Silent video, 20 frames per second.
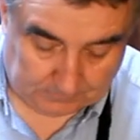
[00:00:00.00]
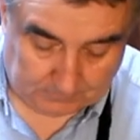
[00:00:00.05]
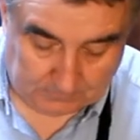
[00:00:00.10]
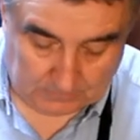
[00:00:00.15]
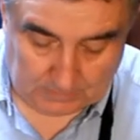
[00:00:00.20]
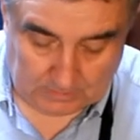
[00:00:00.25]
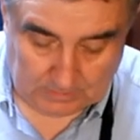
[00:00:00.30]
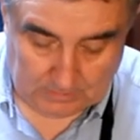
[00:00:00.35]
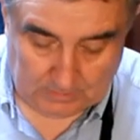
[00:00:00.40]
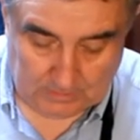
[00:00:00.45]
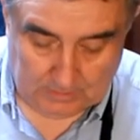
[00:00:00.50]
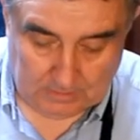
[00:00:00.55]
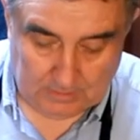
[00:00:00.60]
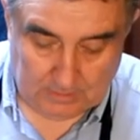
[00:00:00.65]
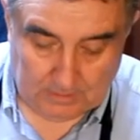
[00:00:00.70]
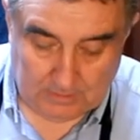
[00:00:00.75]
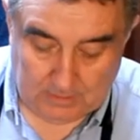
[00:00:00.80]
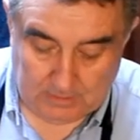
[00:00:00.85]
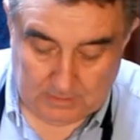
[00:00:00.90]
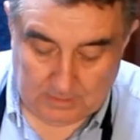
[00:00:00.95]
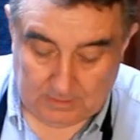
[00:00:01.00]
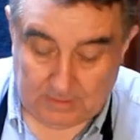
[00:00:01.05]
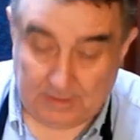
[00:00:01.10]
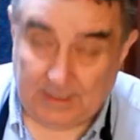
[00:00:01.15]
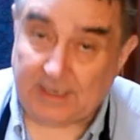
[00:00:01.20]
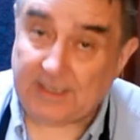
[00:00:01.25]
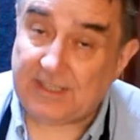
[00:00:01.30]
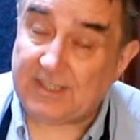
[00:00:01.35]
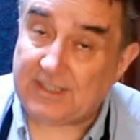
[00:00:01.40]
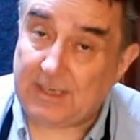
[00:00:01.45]
The
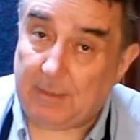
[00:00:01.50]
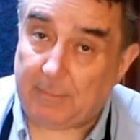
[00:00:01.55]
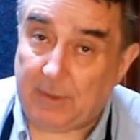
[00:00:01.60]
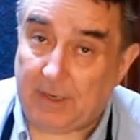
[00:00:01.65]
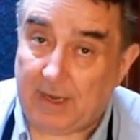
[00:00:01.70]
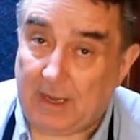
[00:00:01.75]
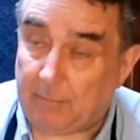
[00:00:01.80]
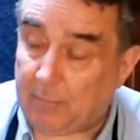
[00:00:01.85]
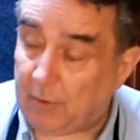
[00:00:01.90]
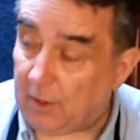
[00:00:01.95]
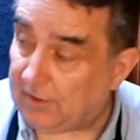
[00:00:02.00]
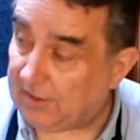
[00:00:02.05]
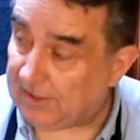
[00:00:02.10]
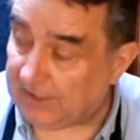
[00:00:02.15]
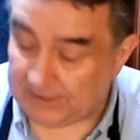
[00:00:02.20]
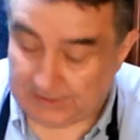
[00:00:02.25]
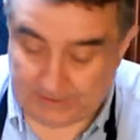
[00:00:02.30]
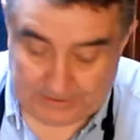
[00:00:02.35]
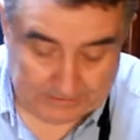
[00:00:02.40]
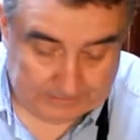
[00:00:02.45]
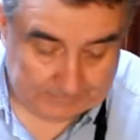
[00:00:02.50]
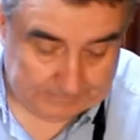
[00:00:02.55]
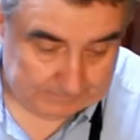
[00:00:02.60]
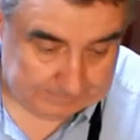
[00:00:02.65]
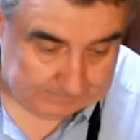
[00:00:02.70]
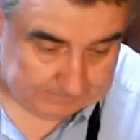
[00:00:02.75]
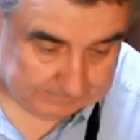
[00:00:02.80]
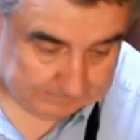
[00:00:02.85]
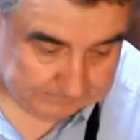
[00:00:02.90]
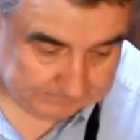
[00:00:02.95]
next step in our
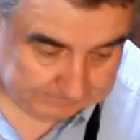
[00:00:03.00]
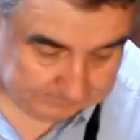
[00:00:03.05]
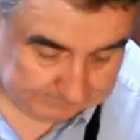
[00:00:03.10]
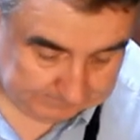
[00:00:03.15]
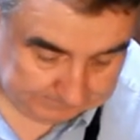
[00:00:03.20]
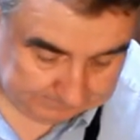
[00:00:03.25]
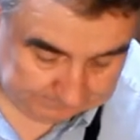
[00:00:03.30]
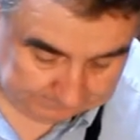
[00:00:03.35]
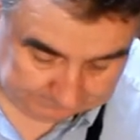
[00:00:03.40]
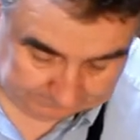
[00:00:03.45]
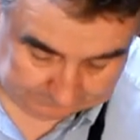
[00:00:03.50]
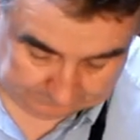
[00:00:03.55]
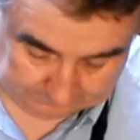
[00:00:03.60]
process